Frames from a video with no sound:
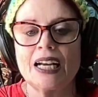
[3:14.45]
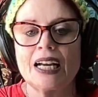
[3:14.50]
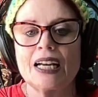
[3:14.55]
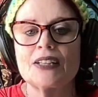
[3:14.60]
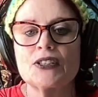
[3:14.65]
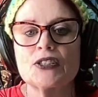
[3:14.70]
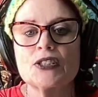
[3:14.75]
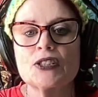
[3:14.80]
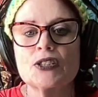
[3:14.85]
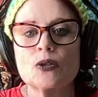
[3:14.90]

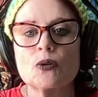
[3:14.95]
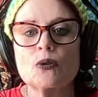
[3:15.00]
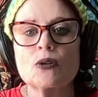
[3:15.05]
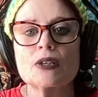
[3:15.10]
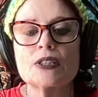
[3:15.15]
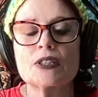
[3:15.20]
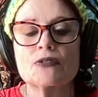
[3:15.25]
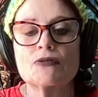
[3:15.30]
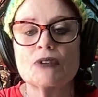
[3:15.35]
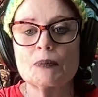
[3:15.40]
And the
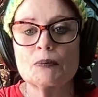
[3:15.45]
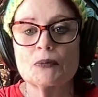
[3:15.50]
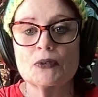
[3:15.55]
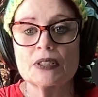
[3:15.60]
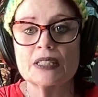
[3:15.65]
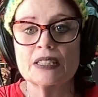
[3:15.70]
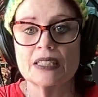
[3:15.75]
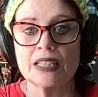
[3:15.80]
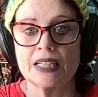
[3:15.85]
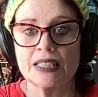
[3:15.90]
swords
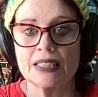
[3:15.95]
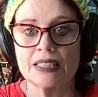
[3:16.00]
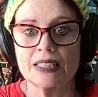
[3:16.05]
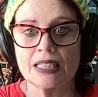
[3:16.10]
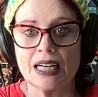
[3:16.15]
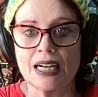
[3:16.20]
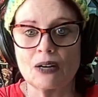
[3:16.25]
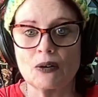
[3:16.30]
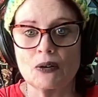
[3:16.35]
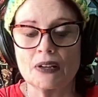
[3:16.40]
represent
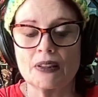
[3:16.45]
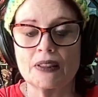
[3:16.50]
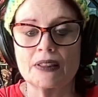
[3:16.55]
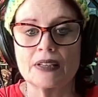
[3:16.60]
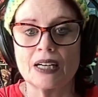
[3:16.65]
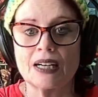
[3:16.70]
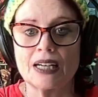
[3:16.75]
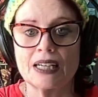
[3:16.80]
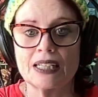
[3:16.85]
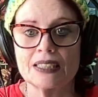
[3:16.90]
our
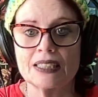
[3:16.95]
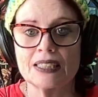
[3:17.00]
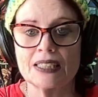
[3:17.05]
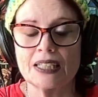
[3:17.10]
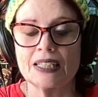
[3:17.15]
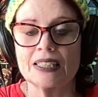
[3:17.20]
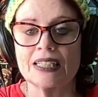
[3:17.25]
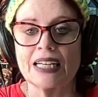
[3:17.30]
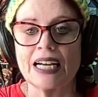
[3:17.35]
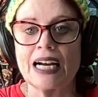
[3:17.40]
thoughts
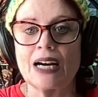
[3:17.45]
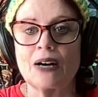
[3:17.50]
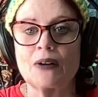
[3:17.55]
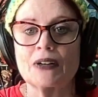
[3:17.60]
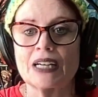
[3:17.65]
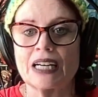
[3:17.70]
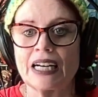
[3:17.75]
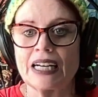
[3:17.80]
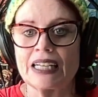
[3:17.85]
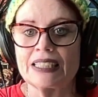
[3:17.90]
and
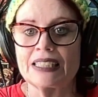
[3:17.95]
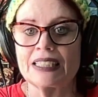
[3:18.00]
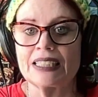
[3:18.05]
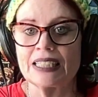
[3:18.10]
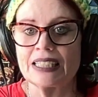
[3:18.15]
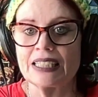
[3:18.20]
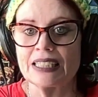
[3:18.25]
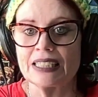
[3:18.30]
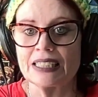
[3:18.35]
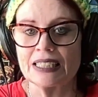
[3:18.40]
our
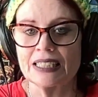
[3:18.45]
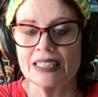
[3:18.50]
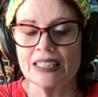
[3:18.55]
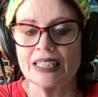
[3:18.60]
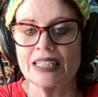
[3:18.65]
ideas.